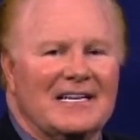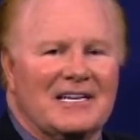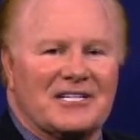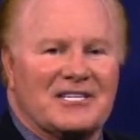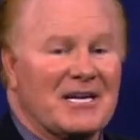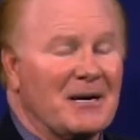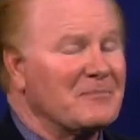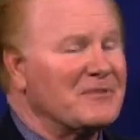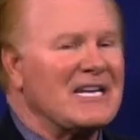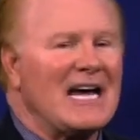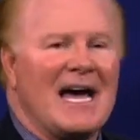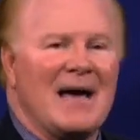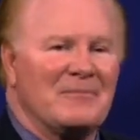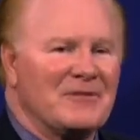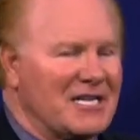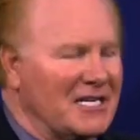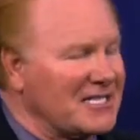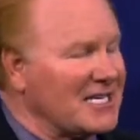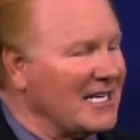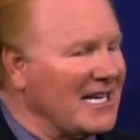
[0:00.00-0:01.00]

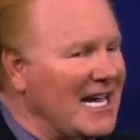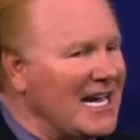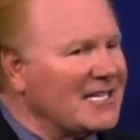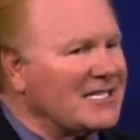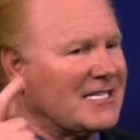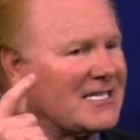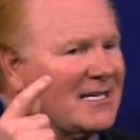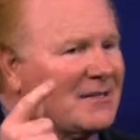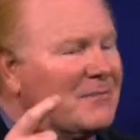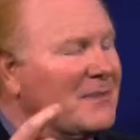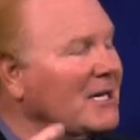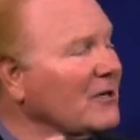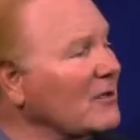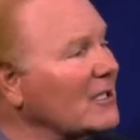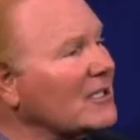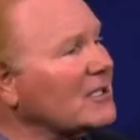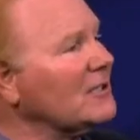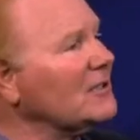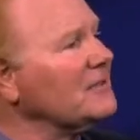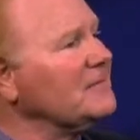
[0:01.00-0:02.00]
Sometimes it's an instant
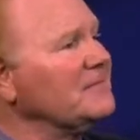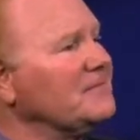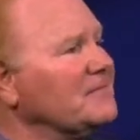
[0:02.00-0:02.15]
miracle